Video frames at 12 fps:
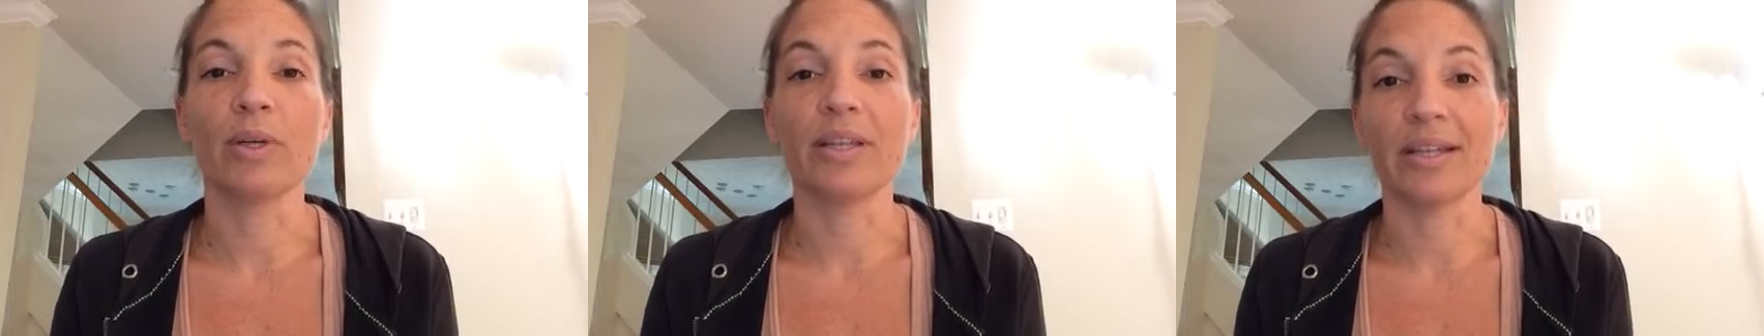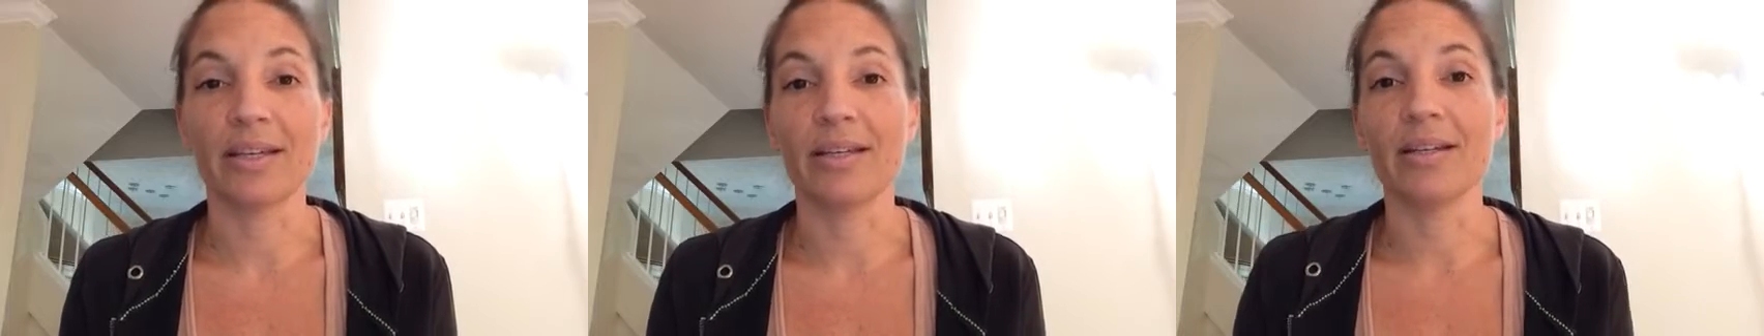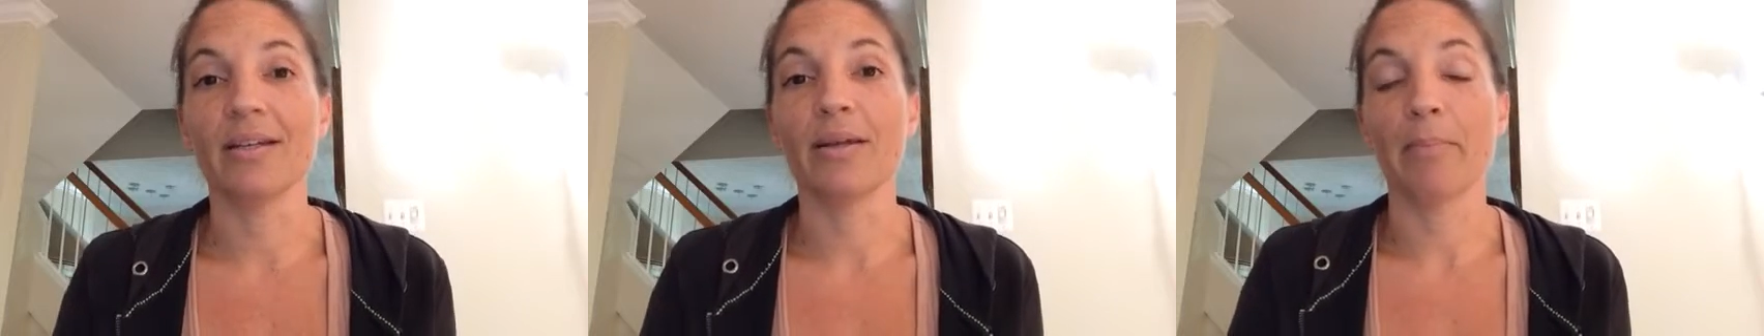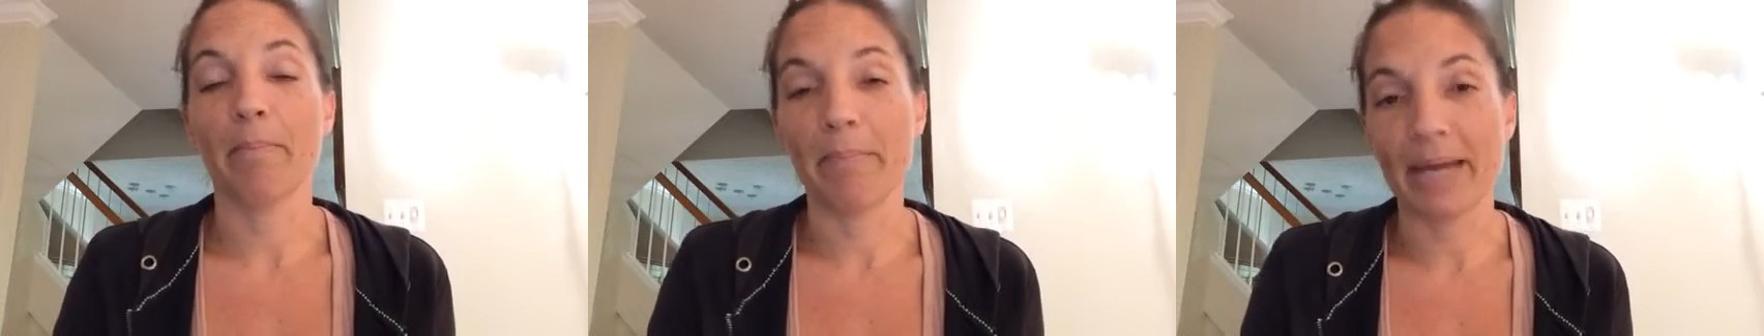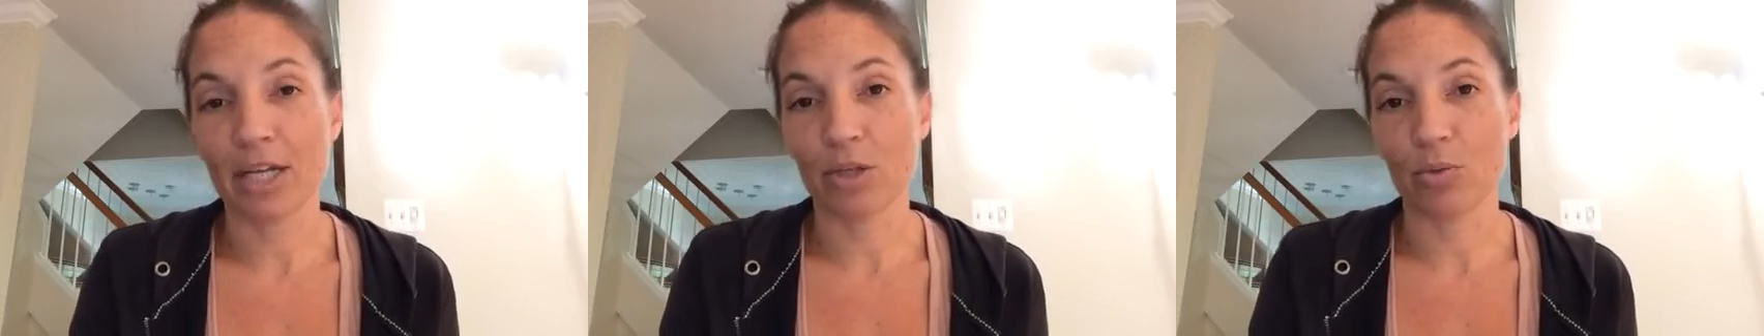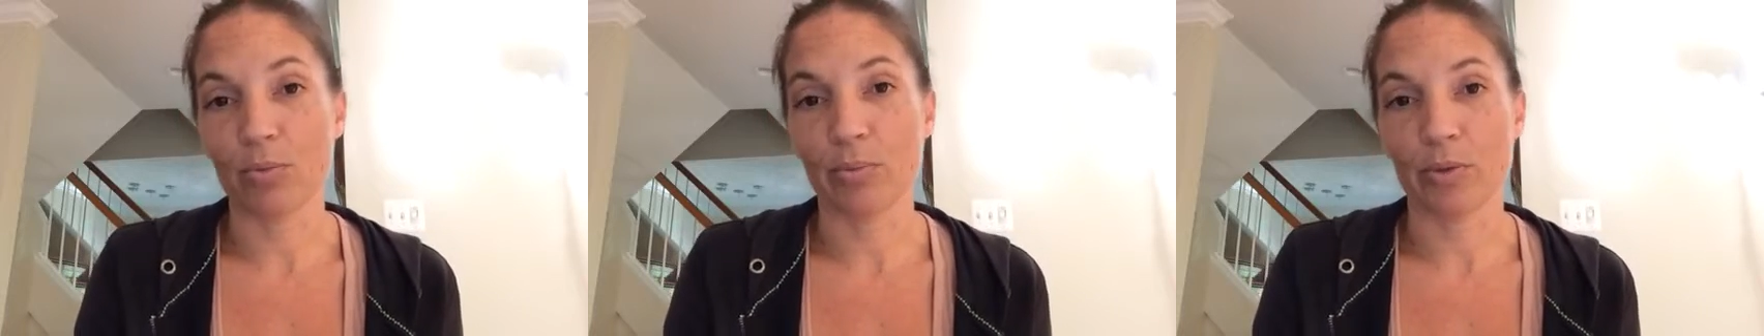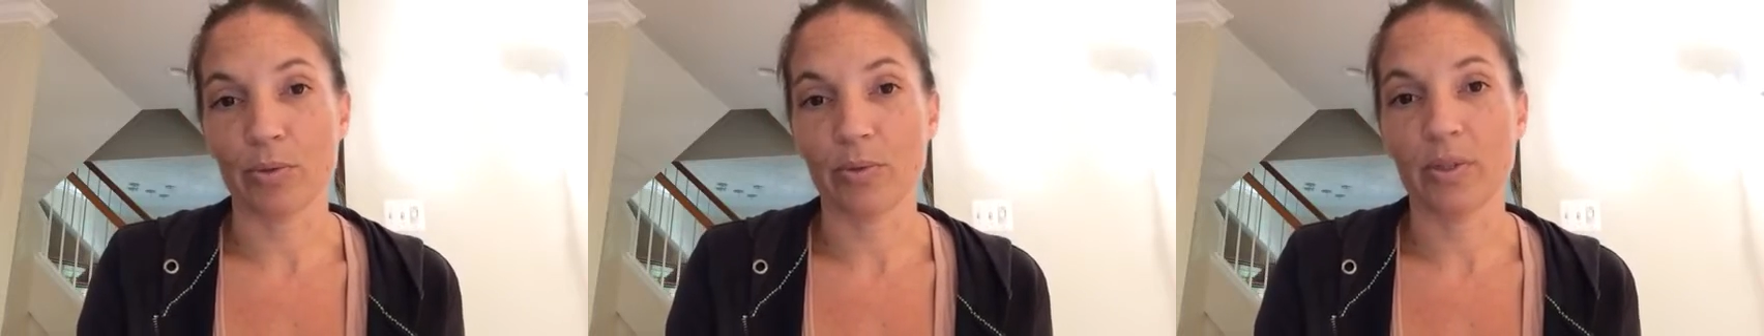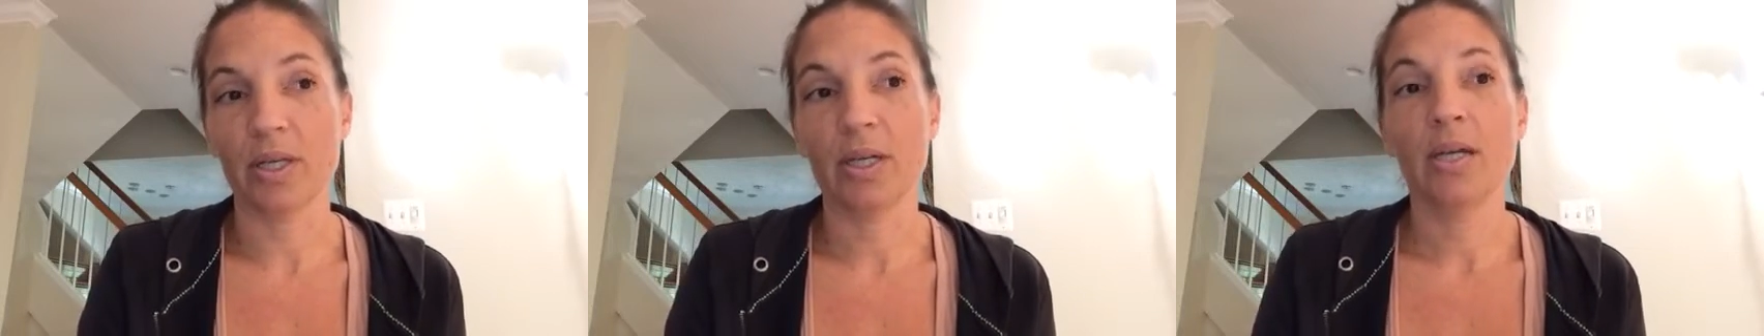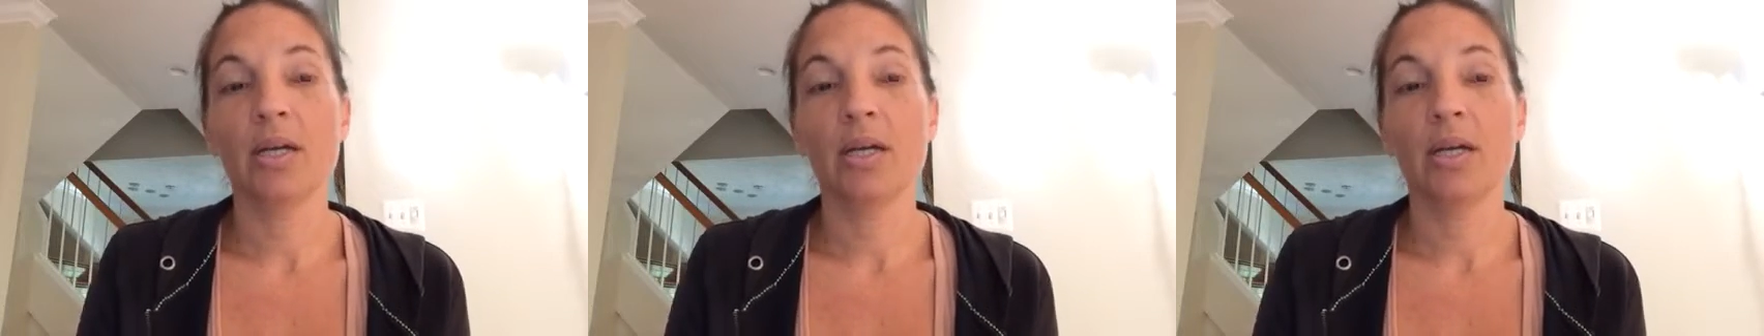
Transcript: within manual mode.